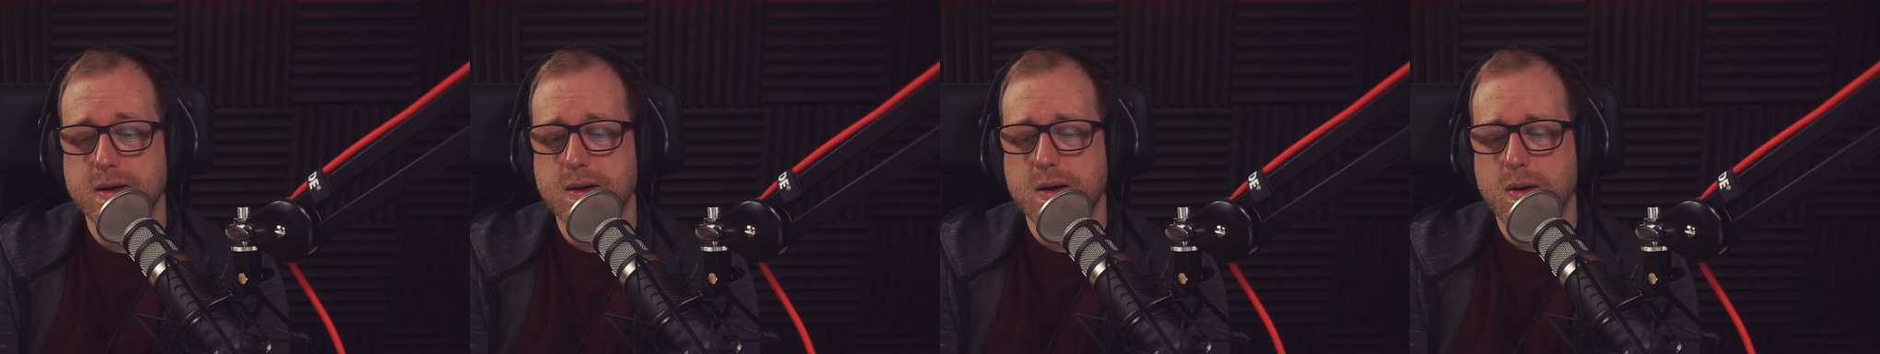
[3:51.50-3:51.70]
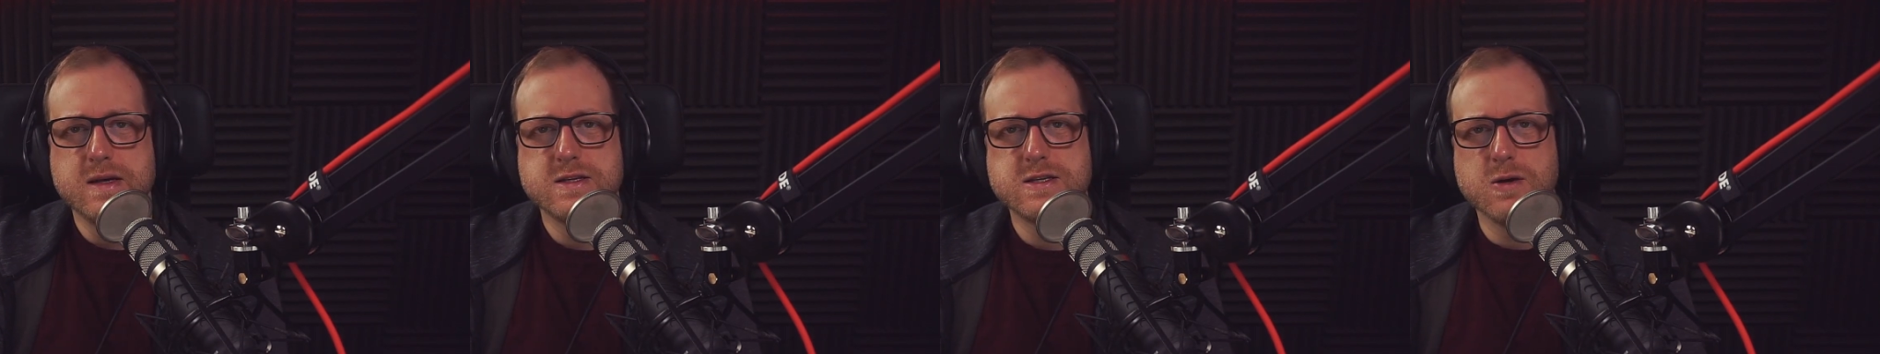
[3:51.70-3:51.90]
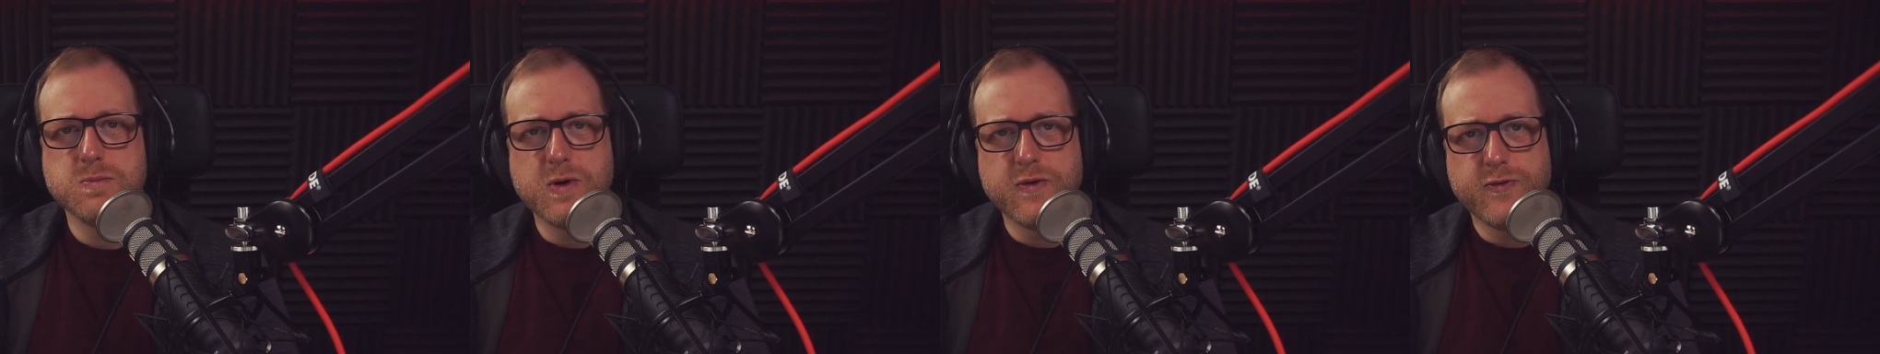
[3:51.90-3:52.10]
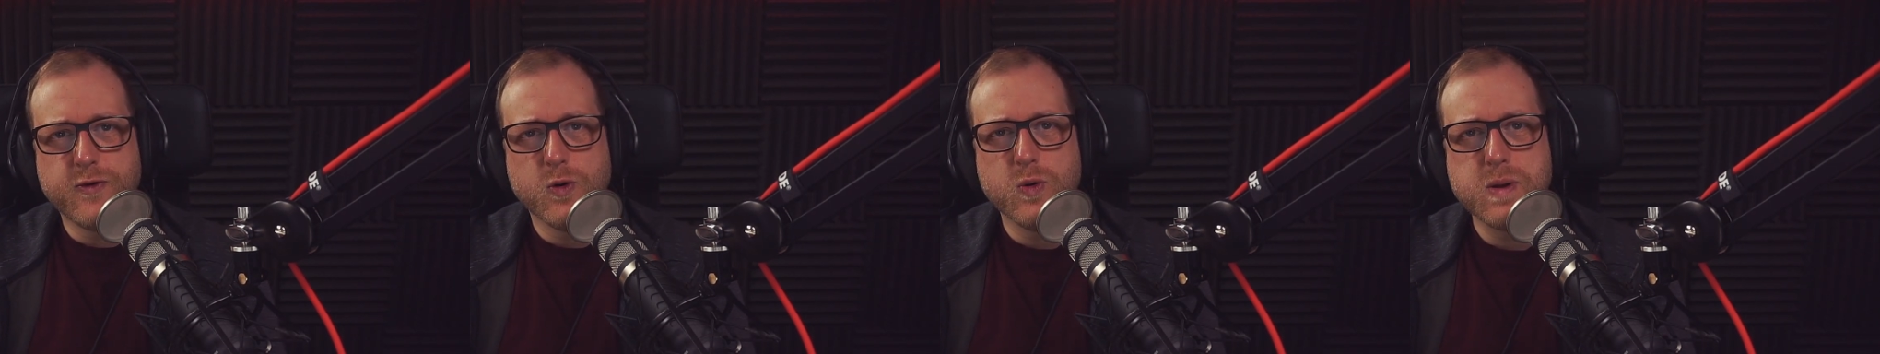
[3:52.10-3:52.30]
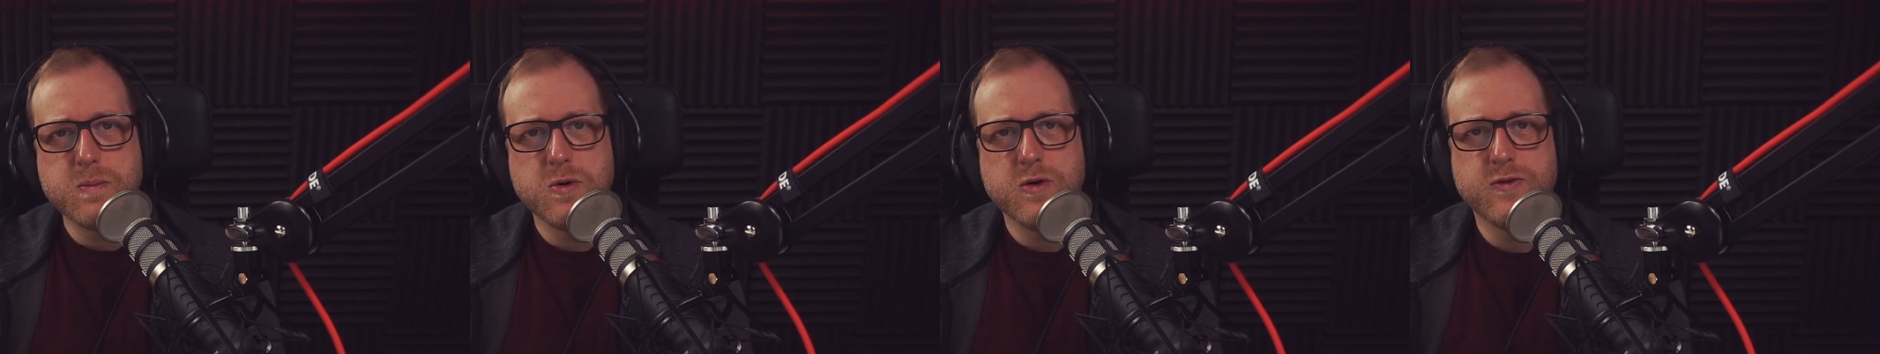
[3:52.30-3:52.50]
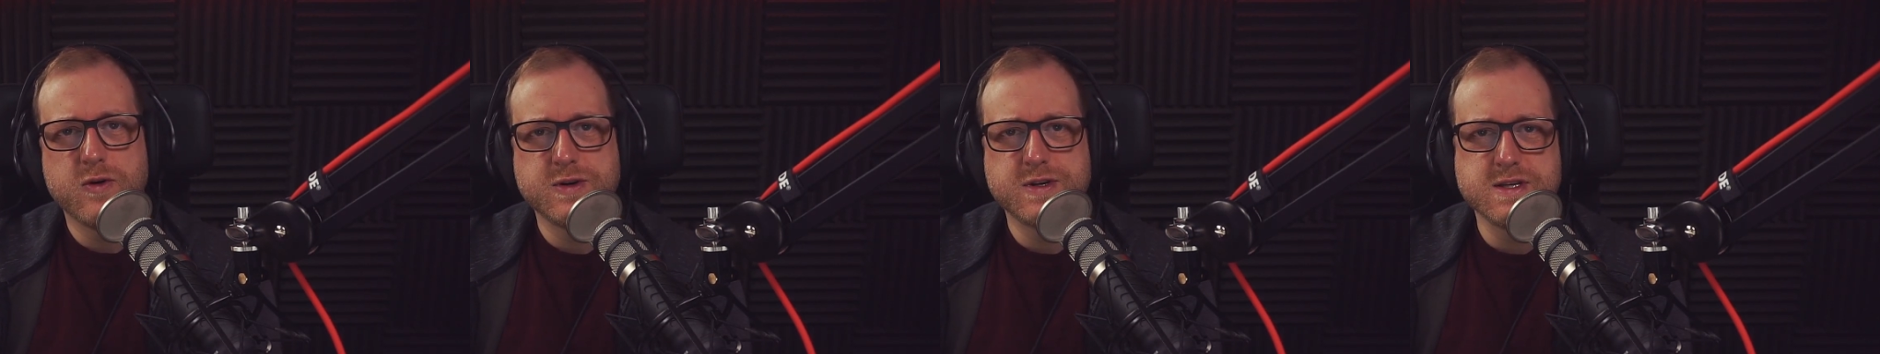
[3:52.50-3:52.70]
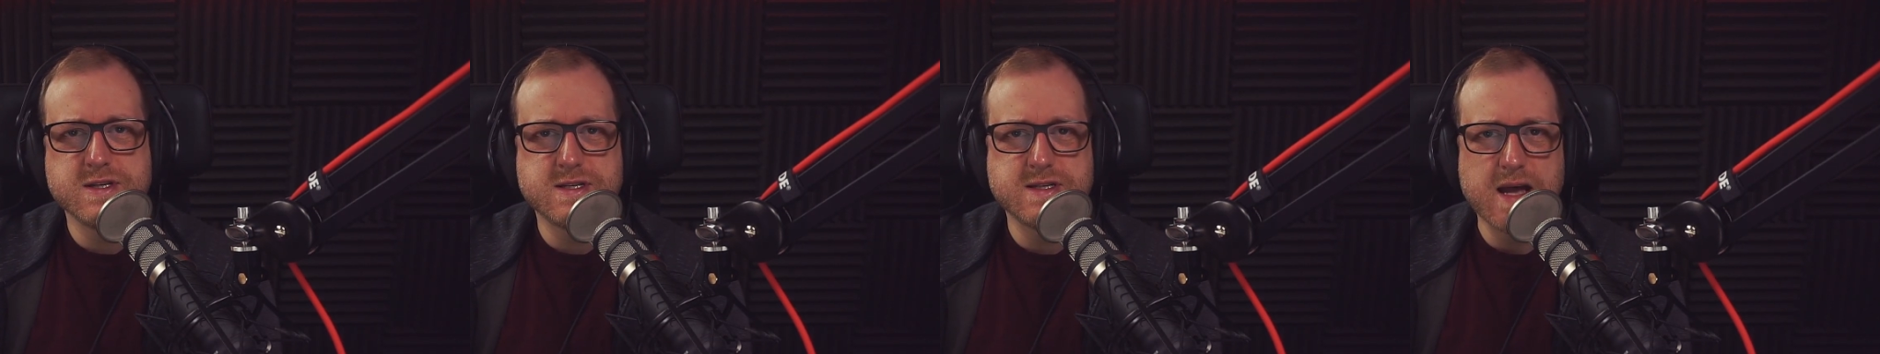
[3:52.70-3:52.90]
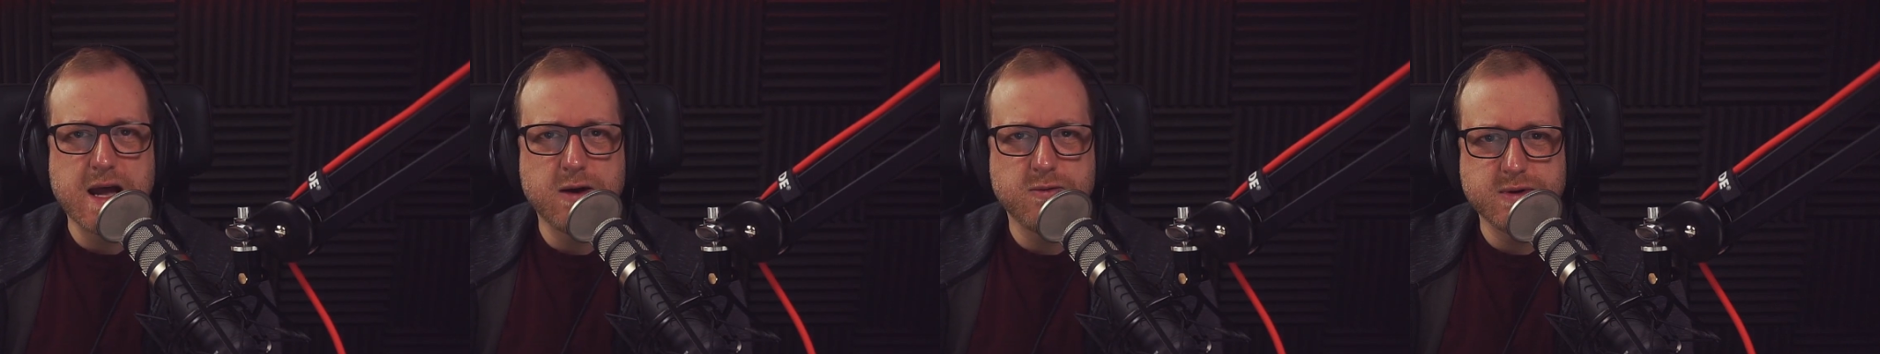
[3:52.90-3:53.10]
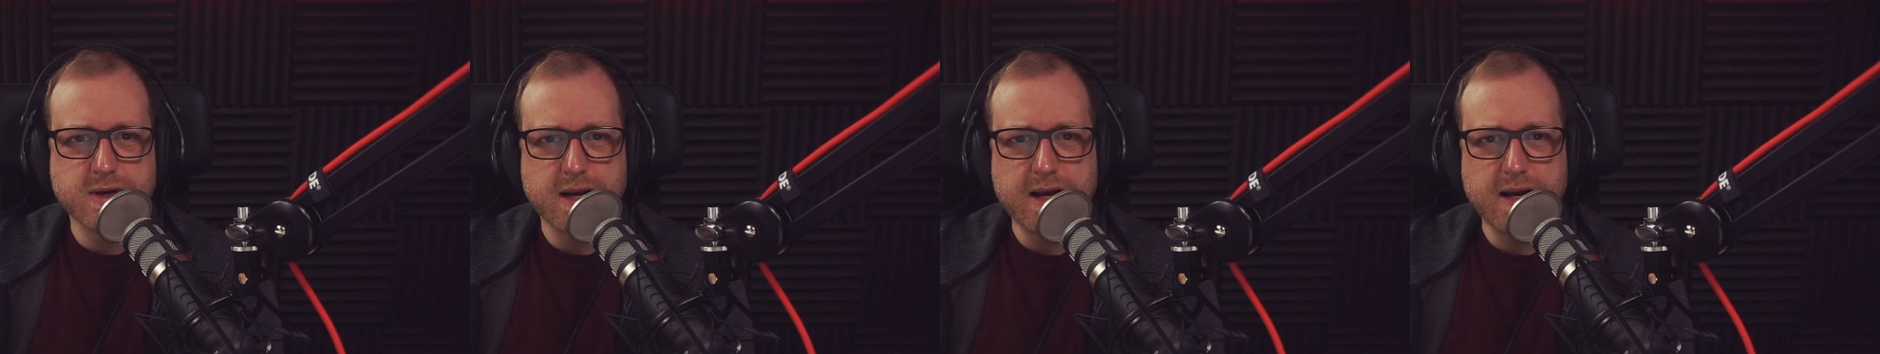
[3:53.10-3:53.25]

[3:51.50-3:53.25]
So before we move on to sound,